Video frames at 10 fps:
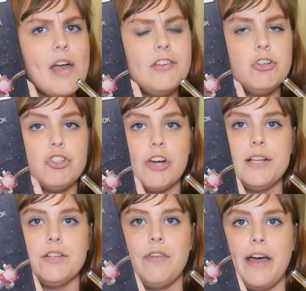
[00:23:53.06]
and you
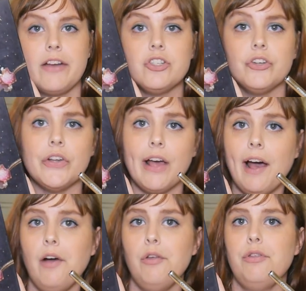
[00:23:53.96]
tried to factor in
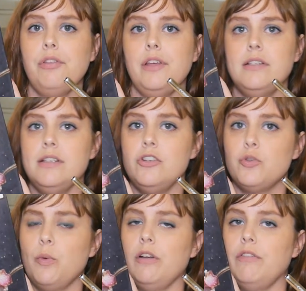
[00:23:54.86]
health into
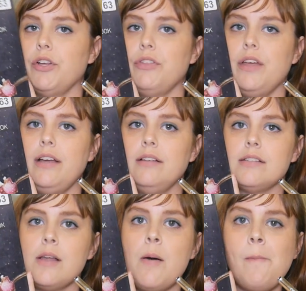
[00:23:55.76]
each one of your
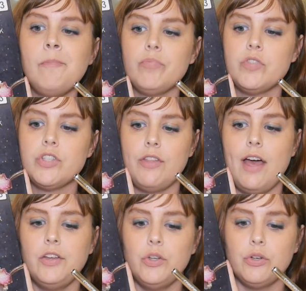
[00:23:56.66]
things so
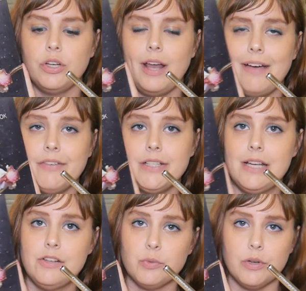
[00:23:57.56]
that you could have a
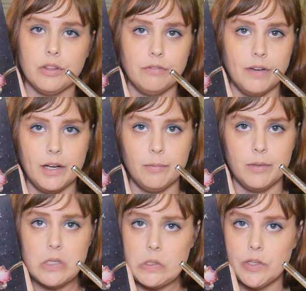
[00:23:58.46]
day's worth of
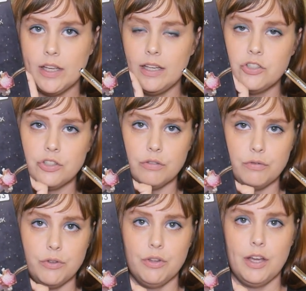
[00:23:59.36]
vitamins in each of the
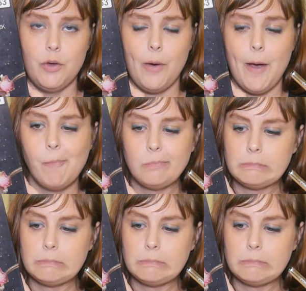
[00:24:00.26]
food that you ate,